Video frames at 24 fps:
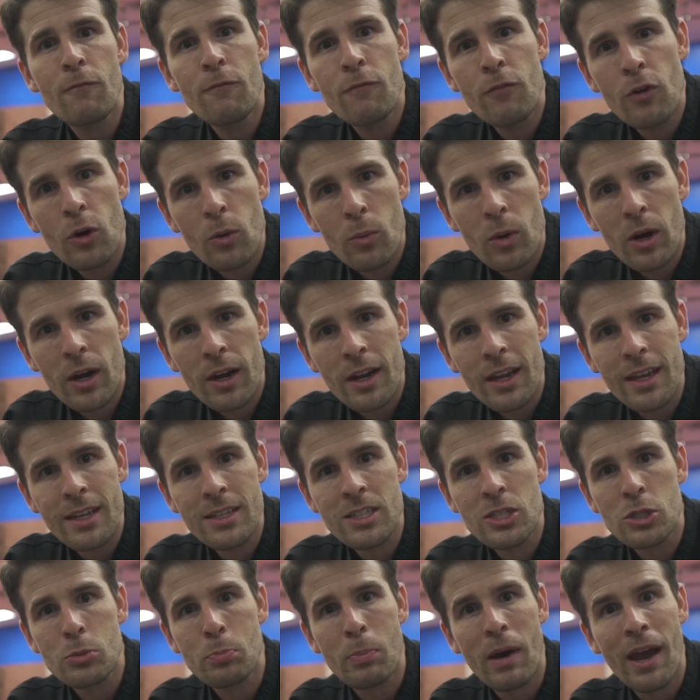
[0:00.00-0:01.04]
footwork
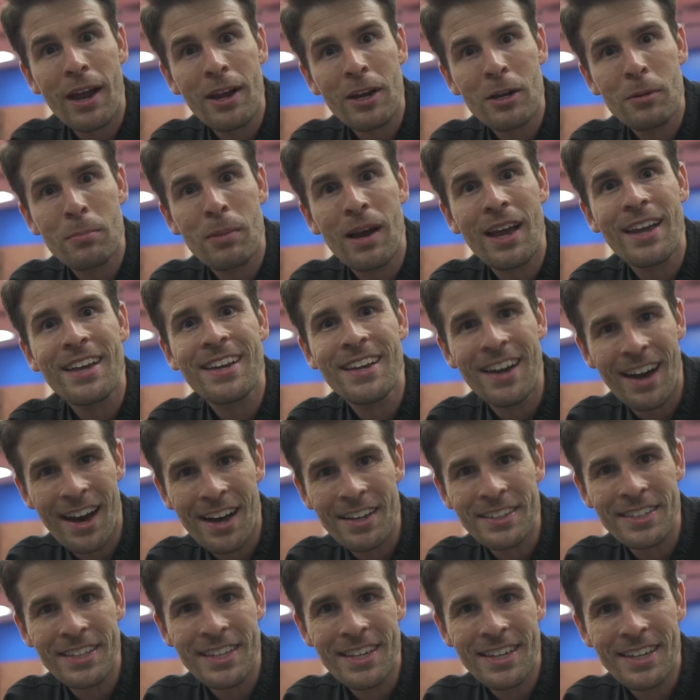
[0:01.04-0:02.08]
inspired by
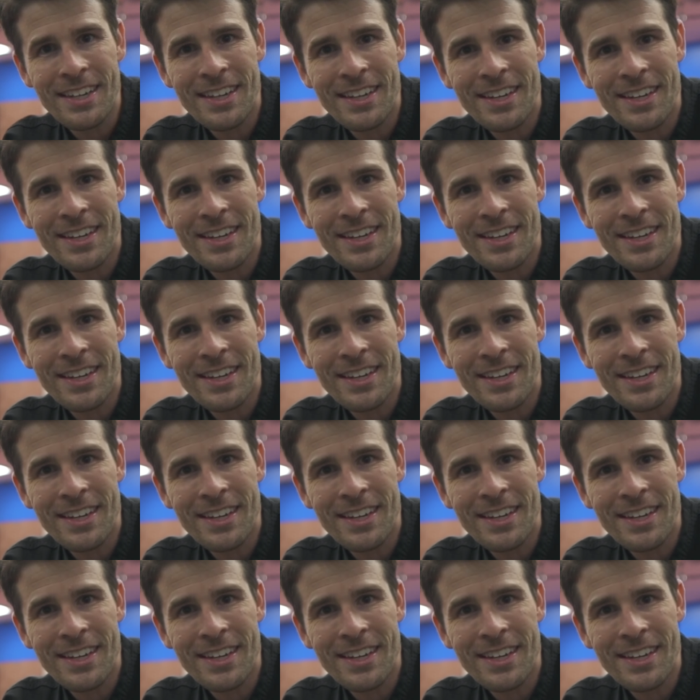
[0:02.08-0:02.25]
Kali.